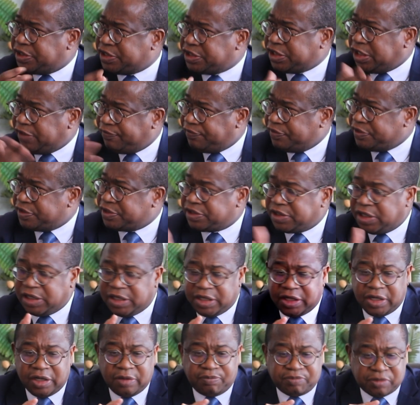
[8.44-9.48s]
service
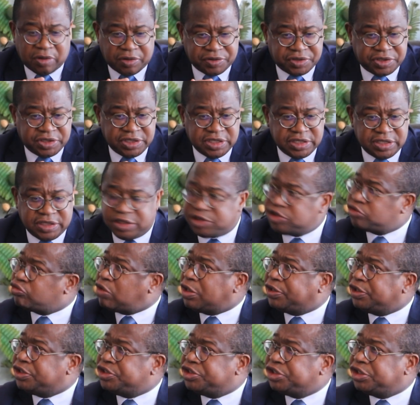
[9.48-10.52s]
process and
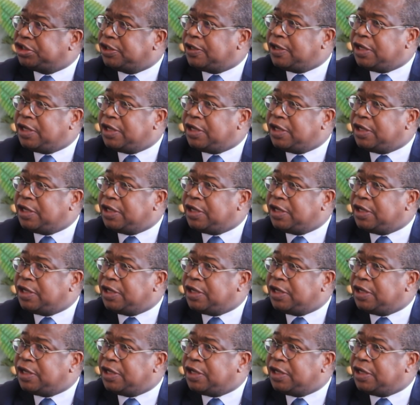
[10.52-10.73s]
strategy.